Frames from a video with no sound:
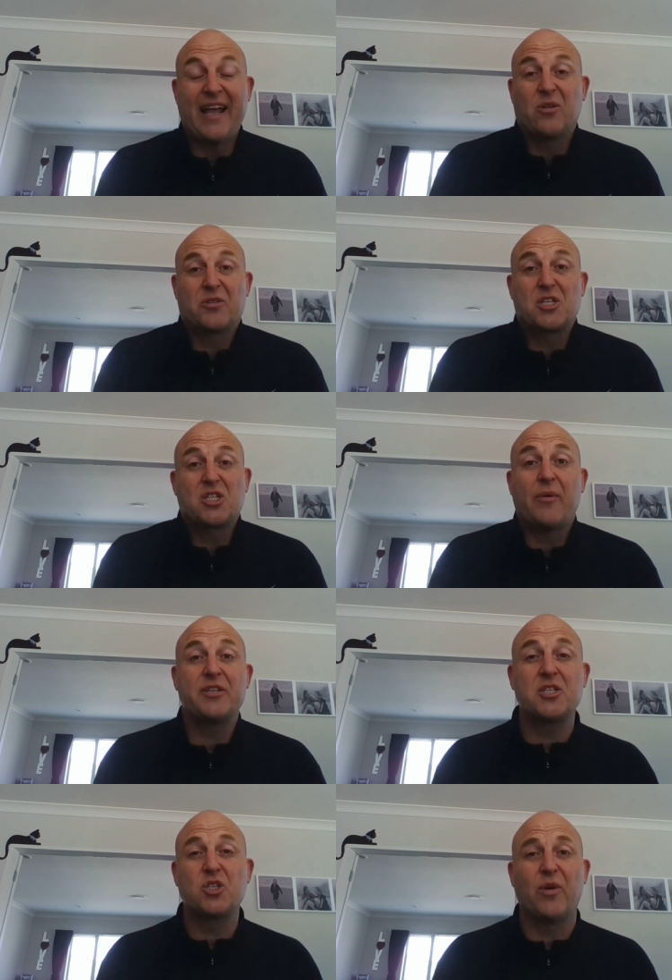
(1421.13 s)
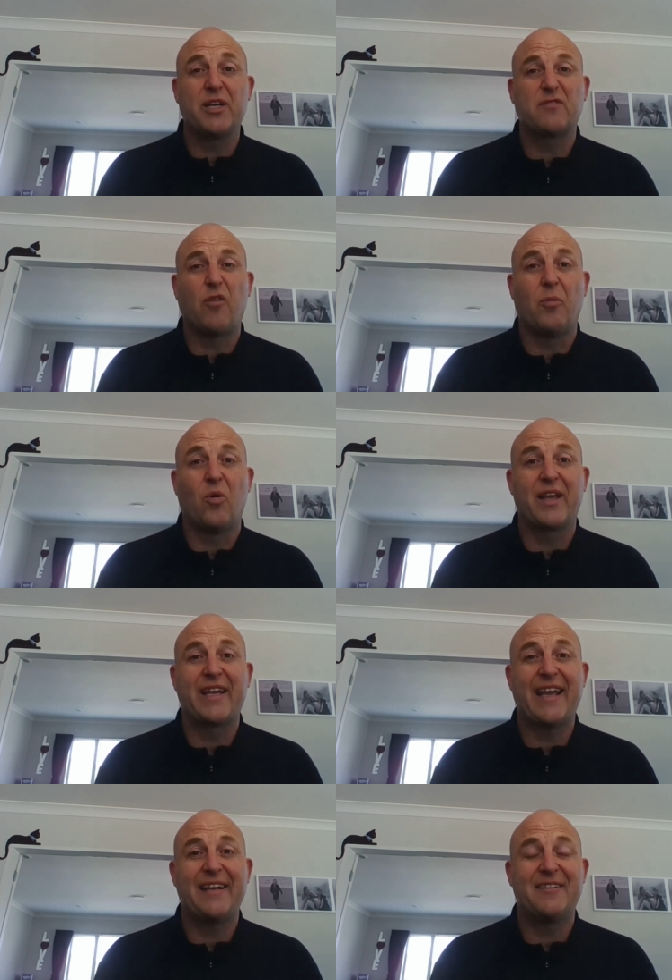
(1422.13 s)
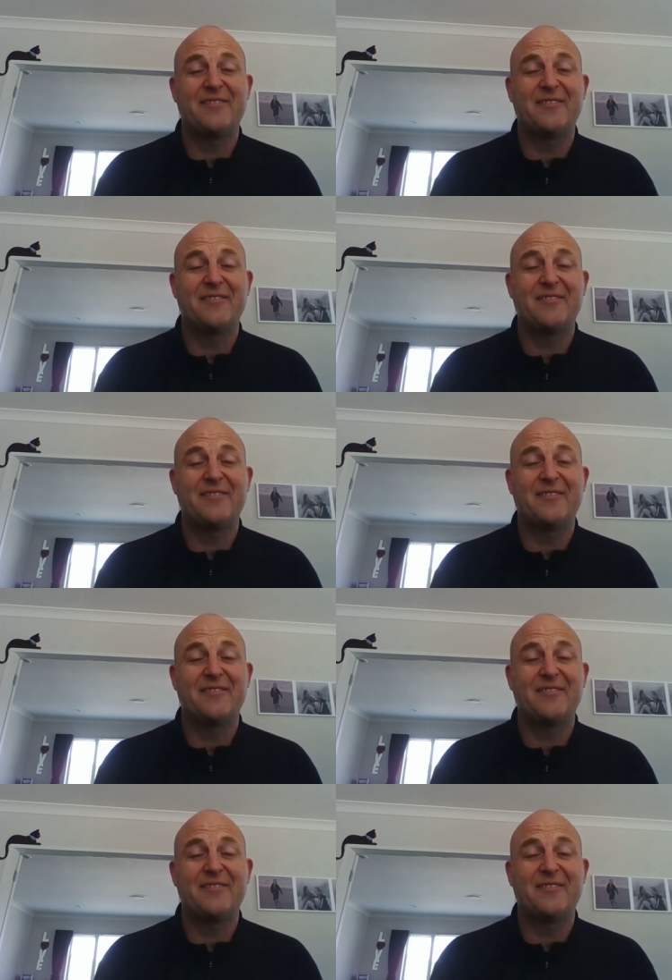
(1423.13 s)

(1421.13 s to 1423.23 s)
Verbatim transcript: and looks as though he's enjoying his football again.